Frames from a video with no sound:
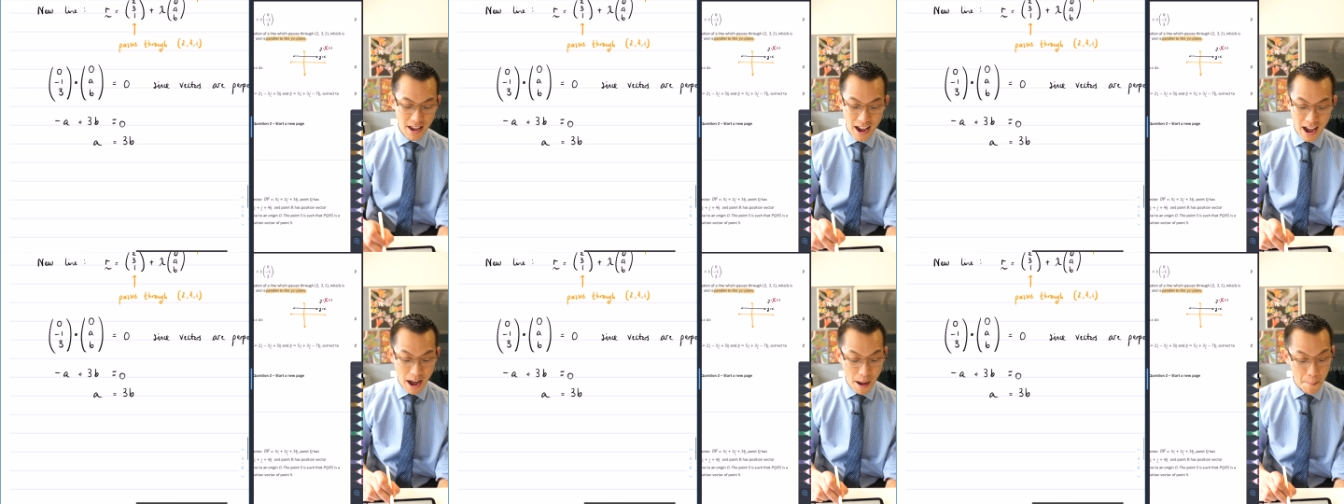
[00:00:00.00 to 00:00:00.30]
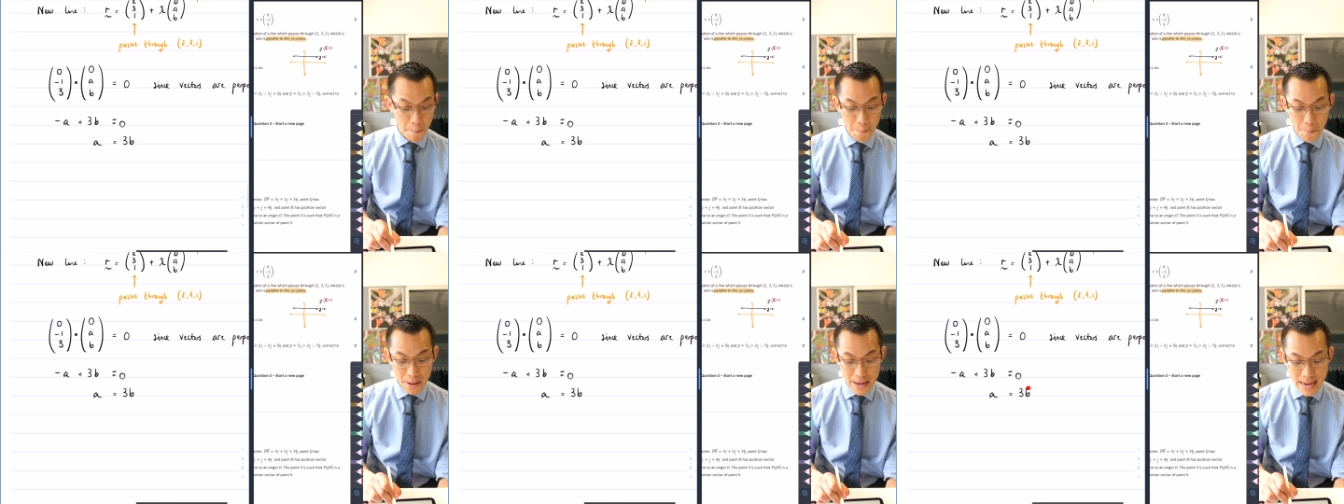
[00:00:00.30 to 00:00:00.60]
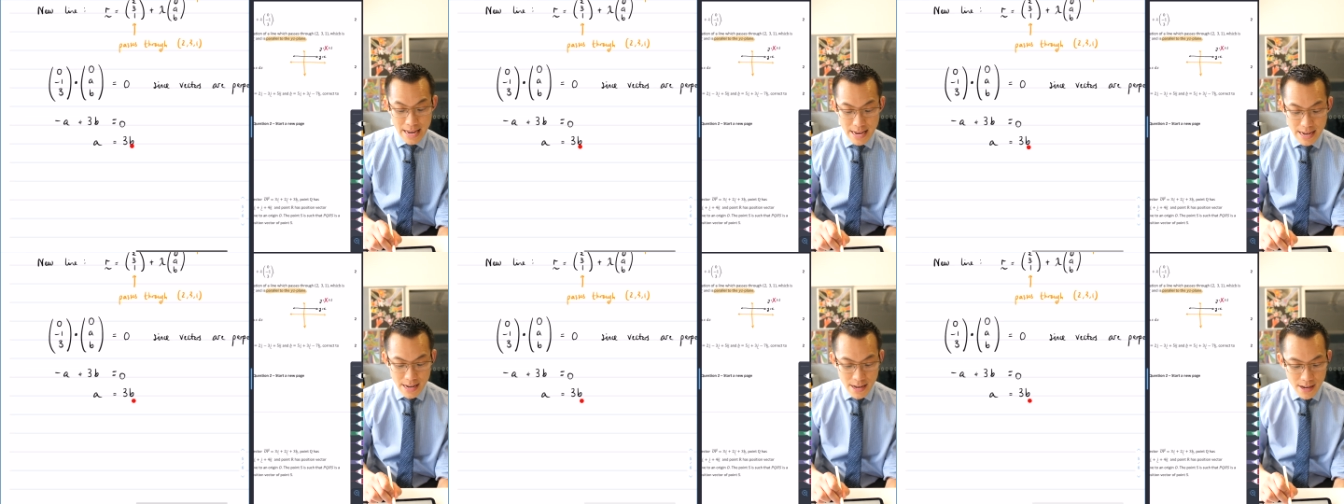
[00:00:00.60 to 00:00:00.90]
uh,
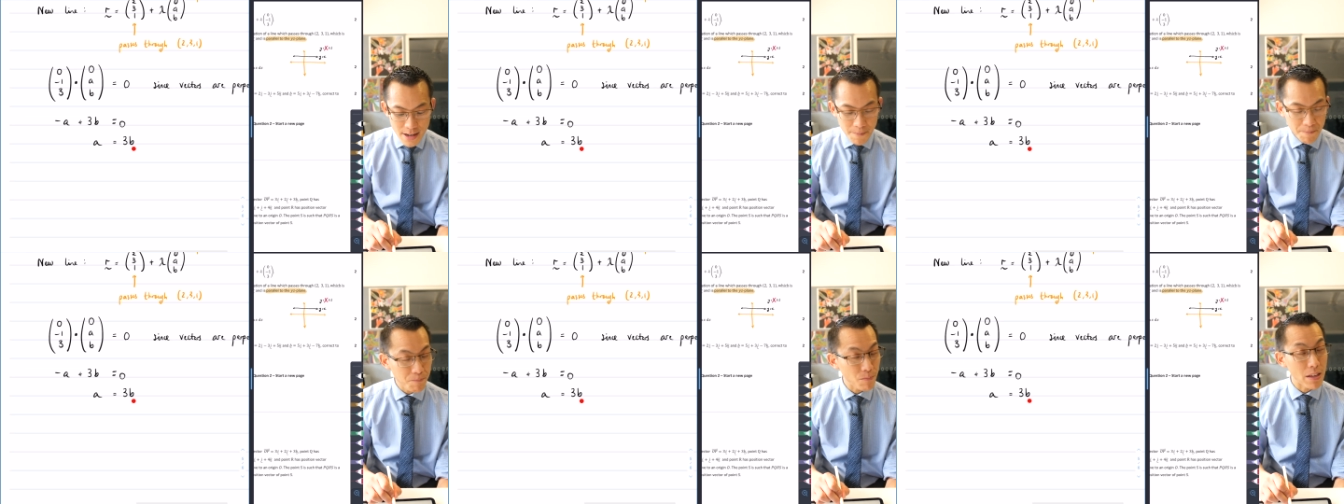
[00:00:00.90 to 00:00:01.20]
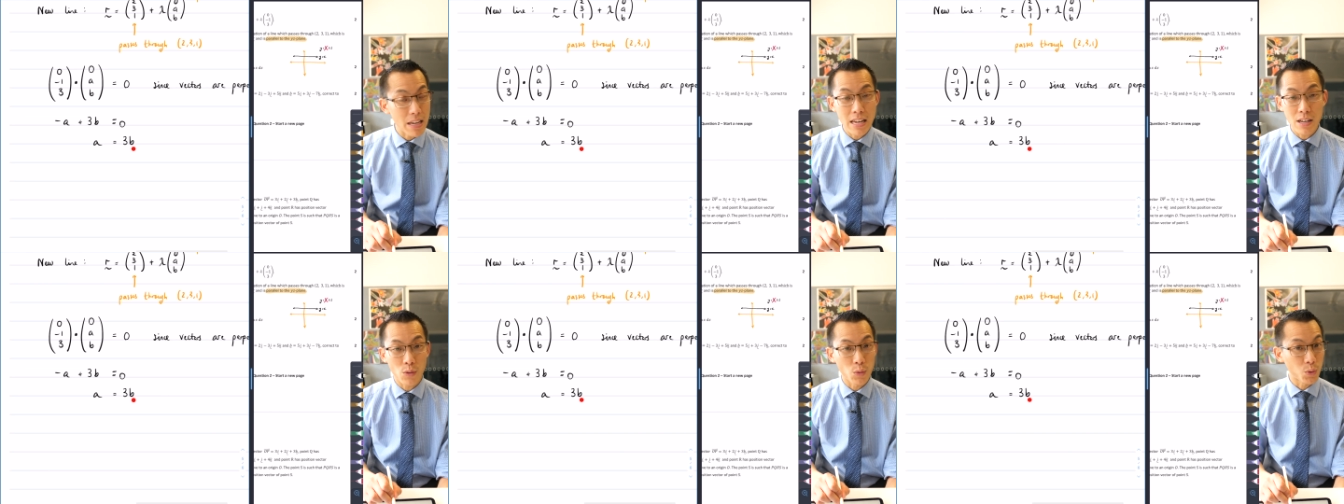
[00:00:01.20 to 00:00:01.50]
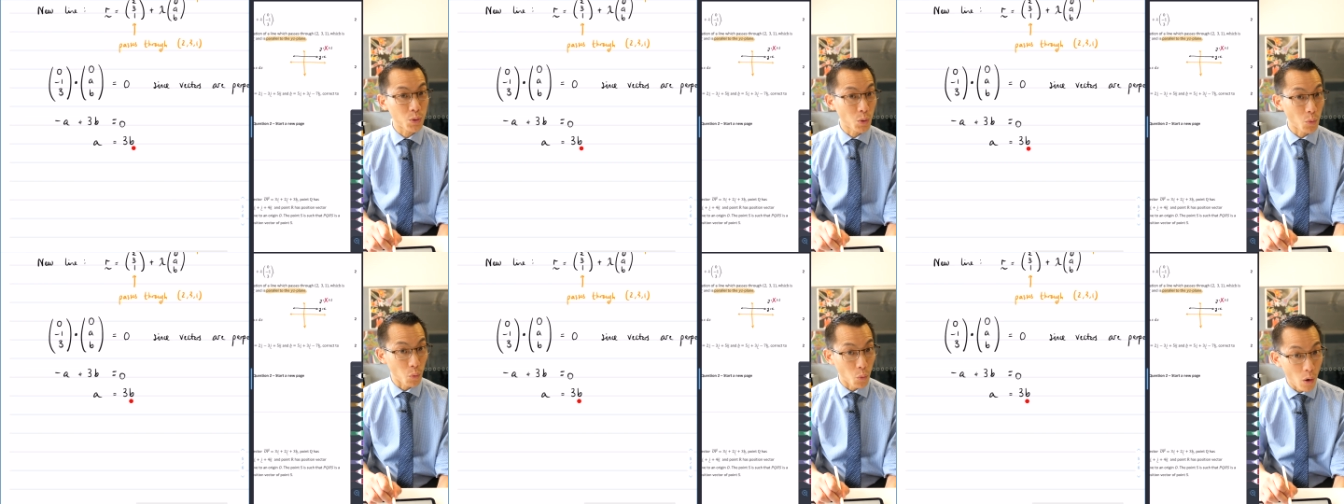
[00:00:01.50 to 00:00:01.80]
b equal
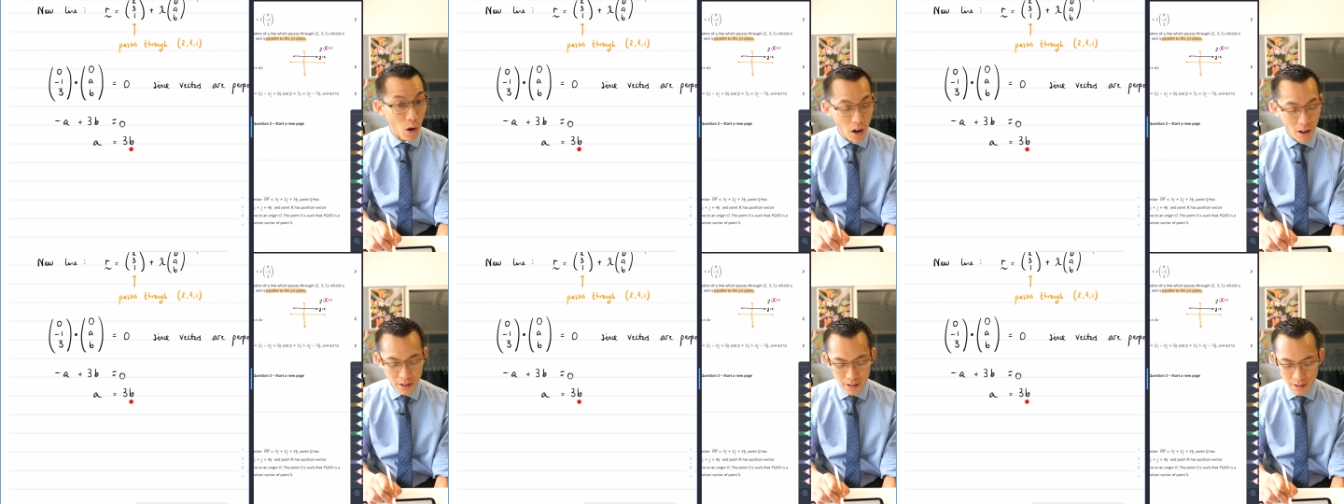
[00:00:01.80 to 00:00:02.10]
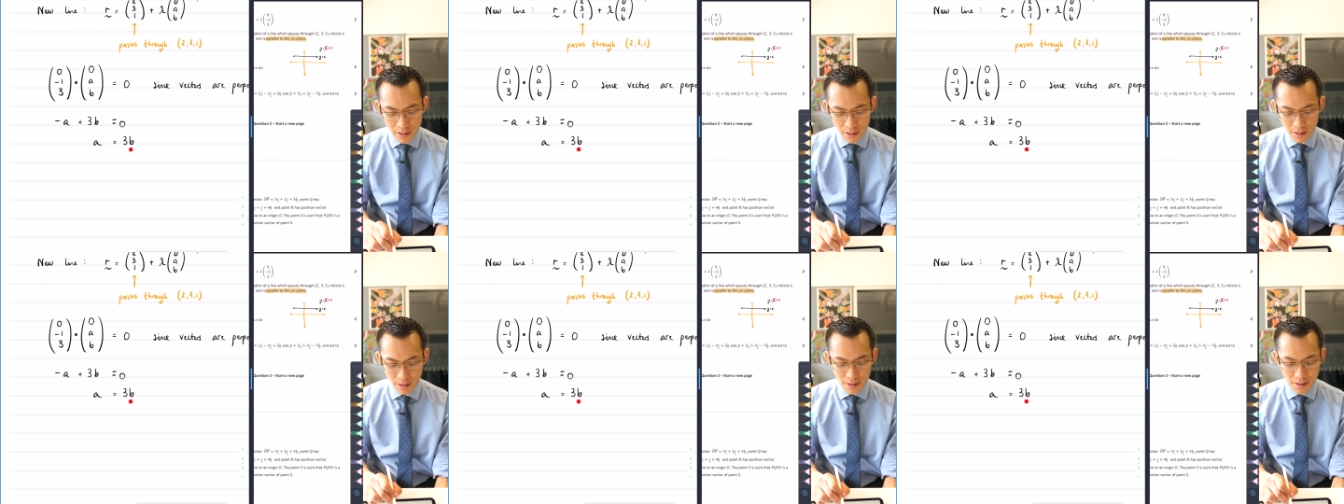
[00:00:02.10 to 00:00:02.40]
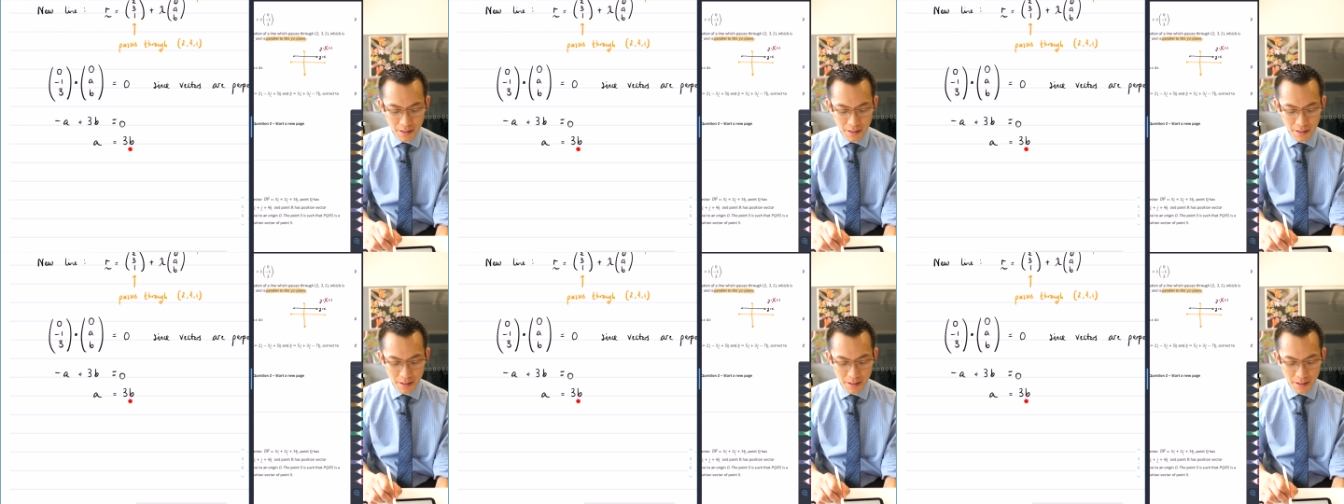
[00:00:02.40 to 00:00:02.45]
to 1,